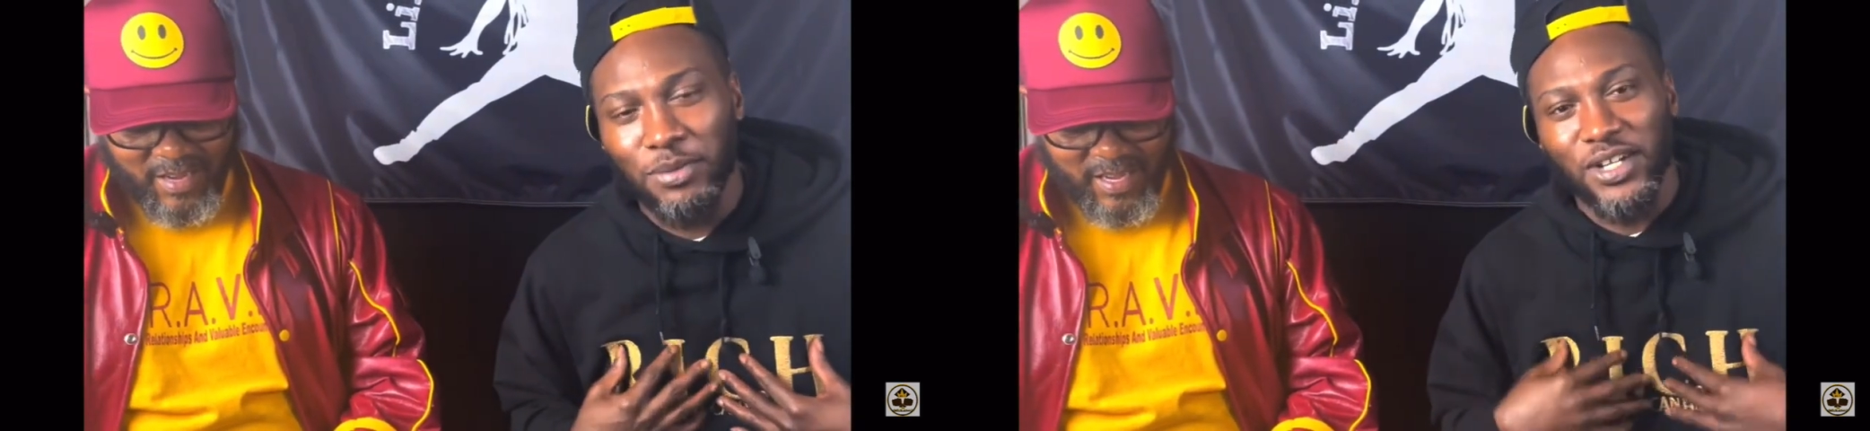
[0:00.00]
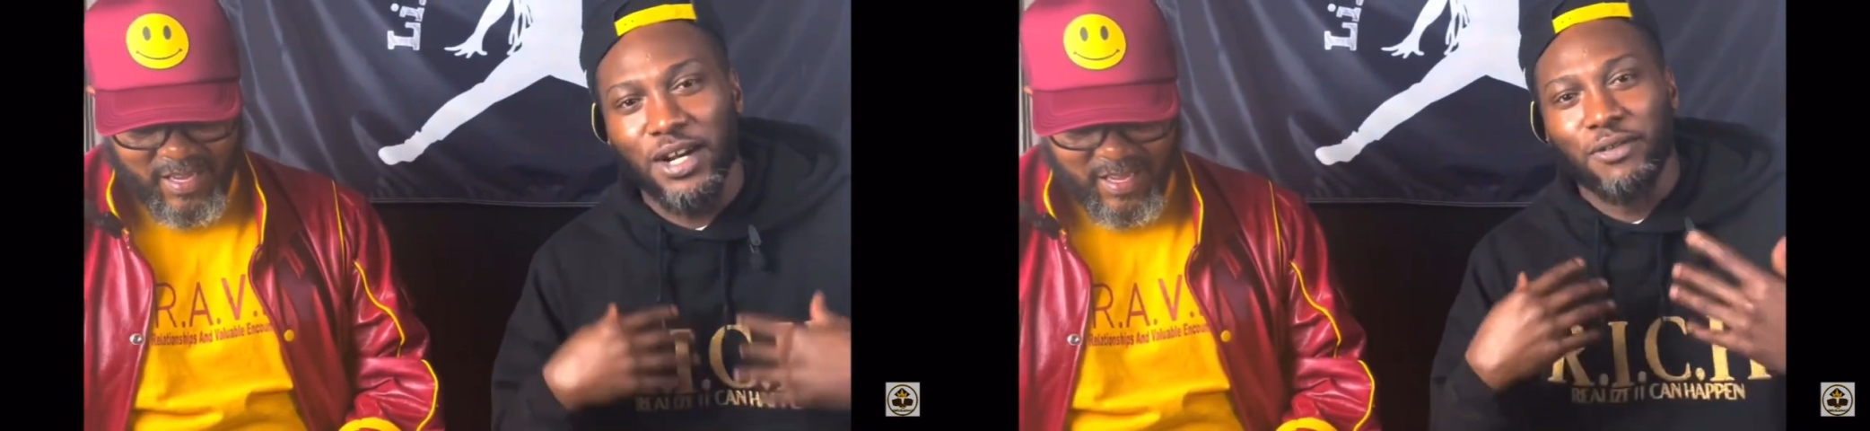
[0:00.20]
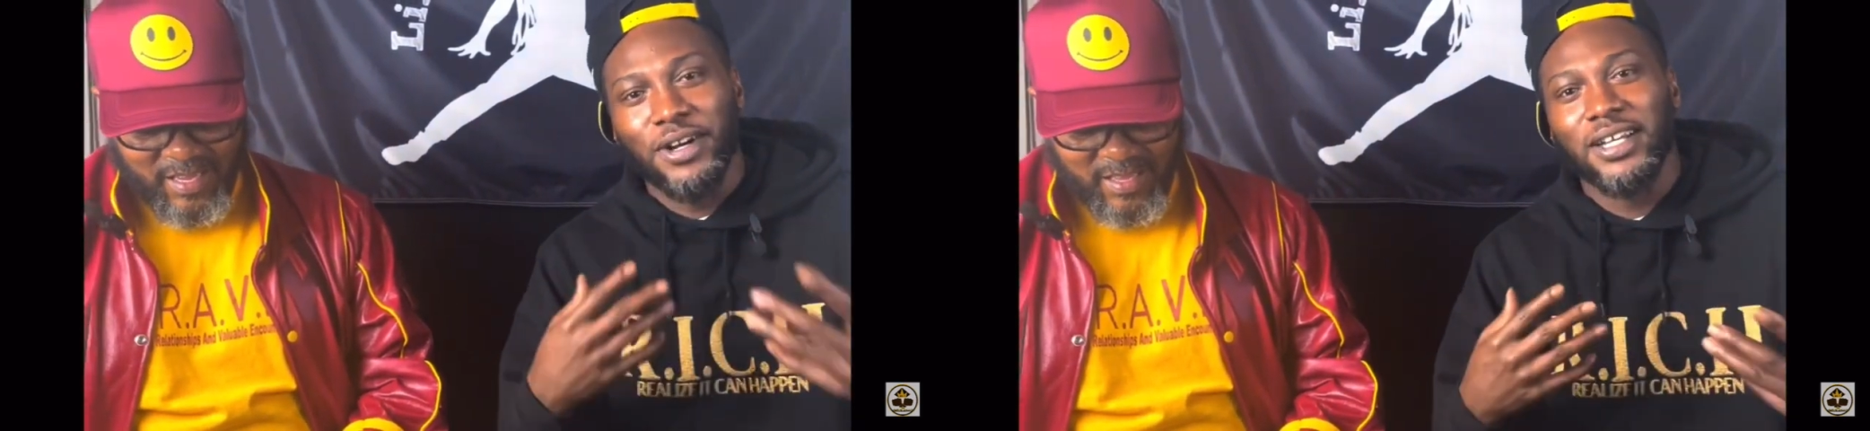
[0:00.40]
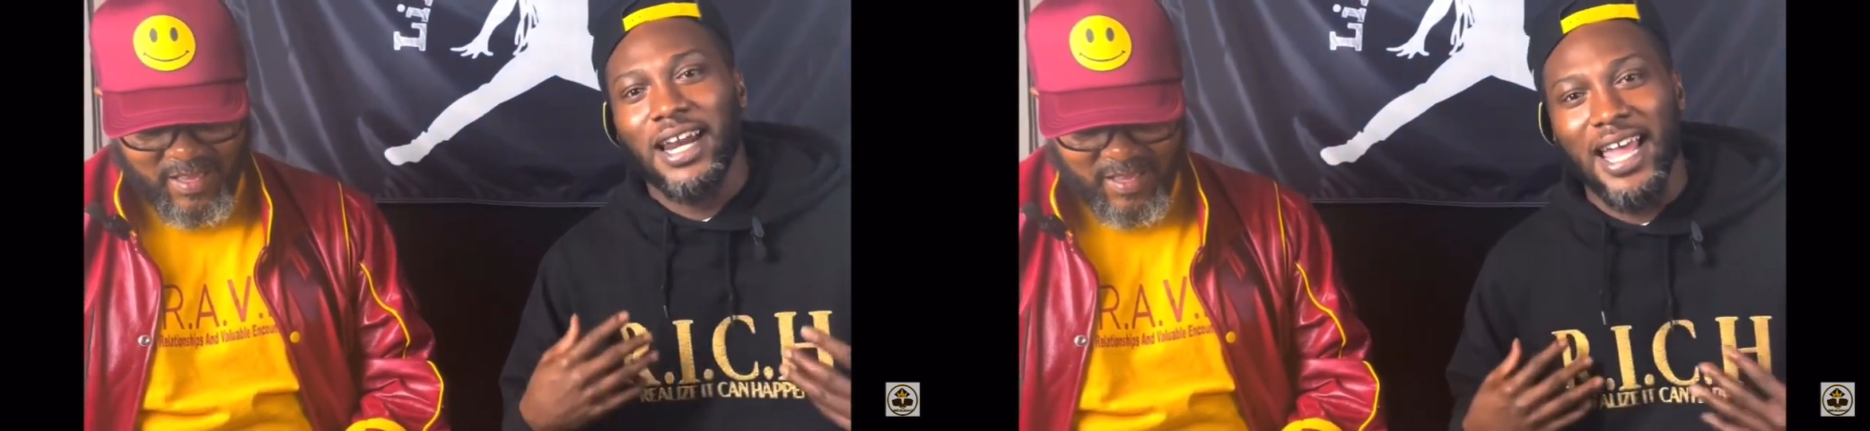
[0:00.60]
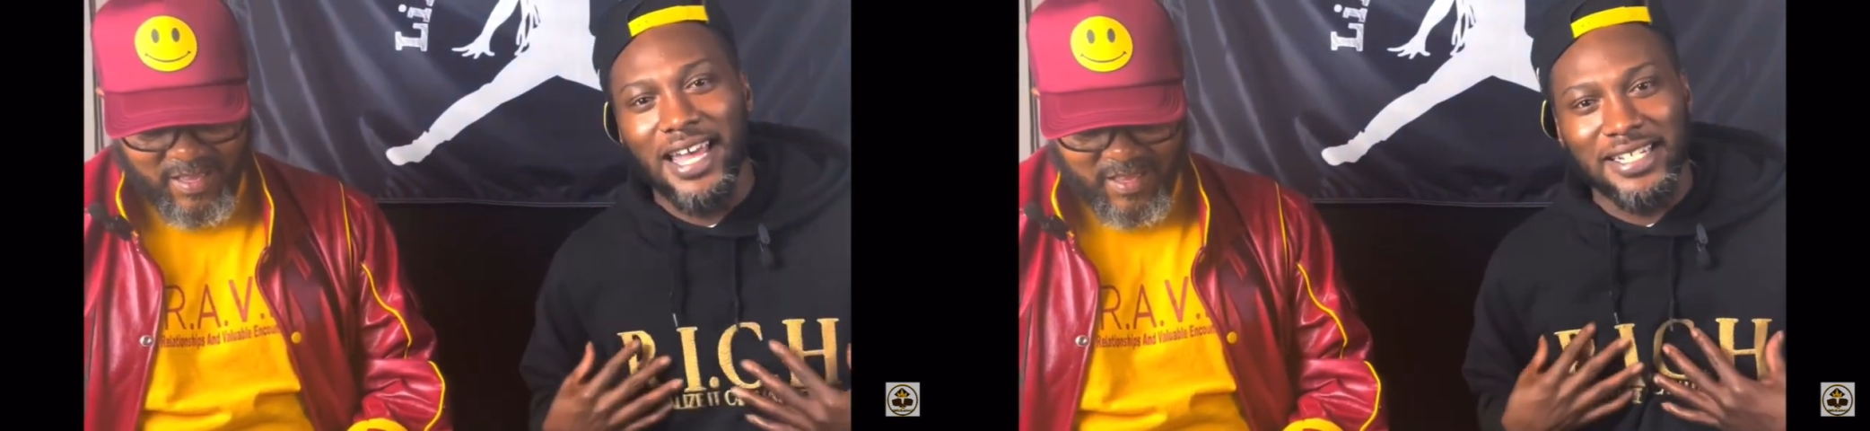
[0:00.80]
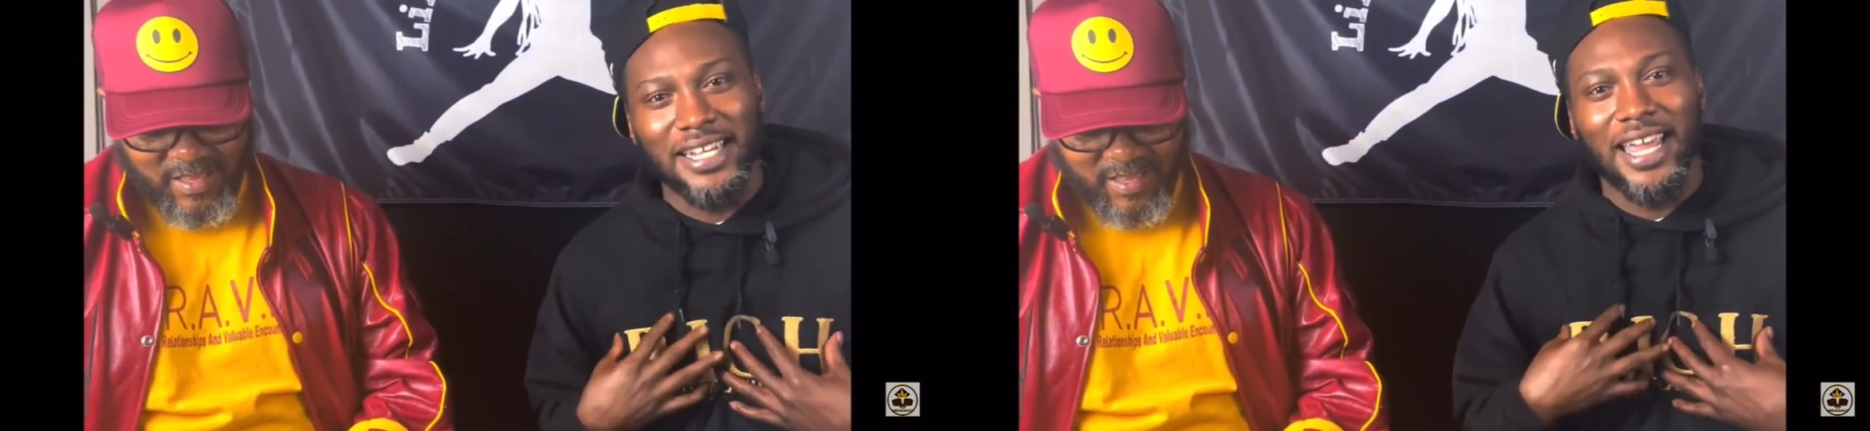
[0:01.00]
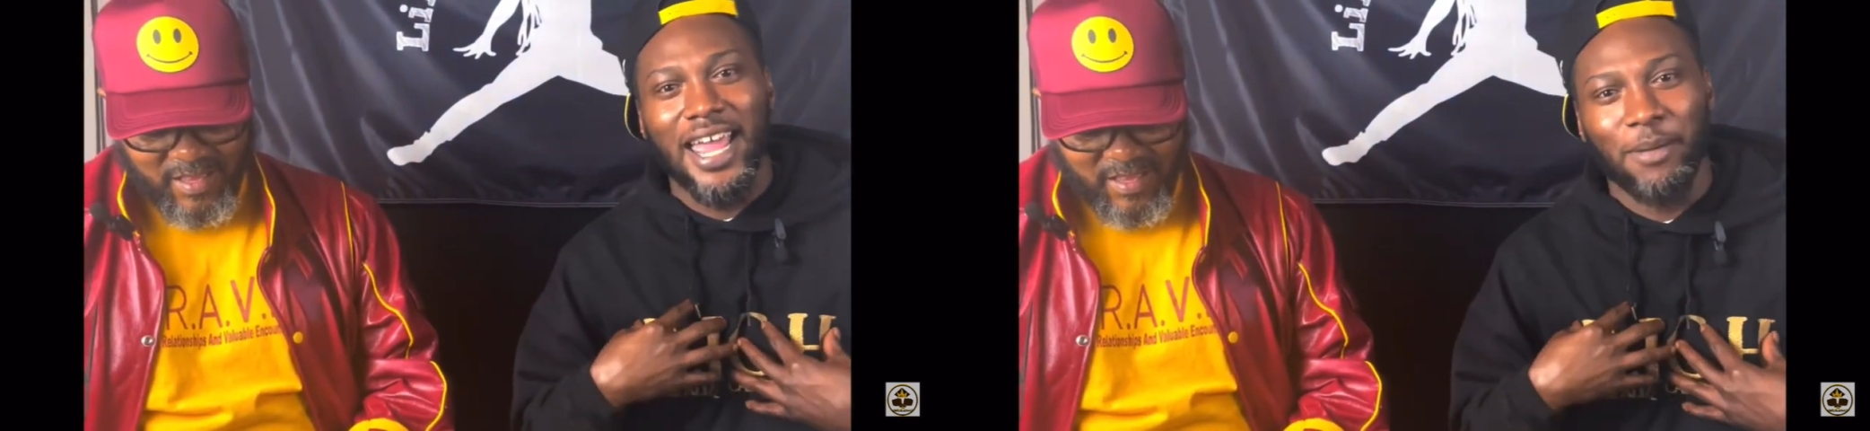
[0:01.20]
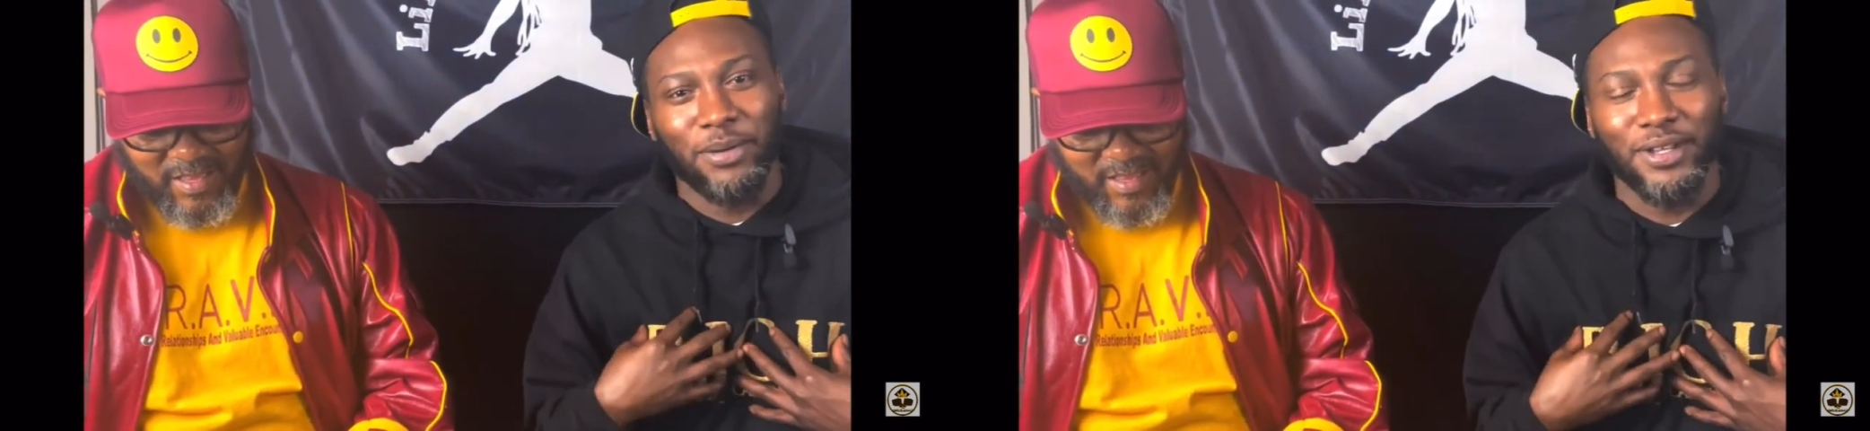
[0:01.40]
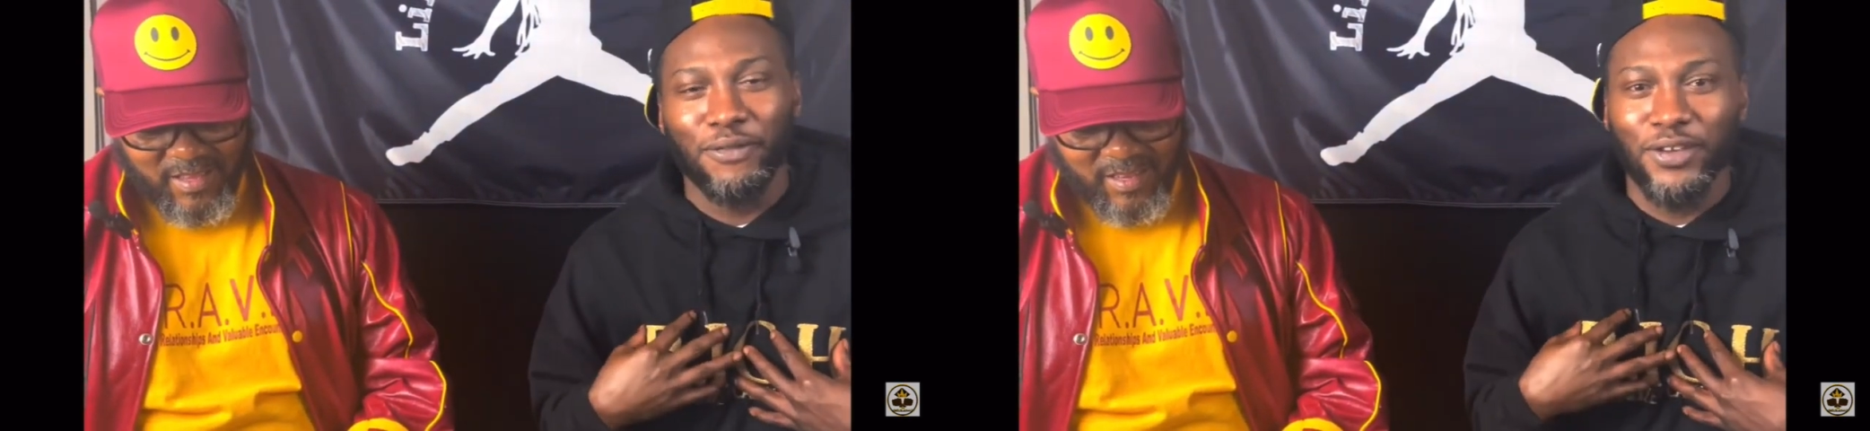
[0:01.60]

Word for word: know what I'm saying? Realize it can happen.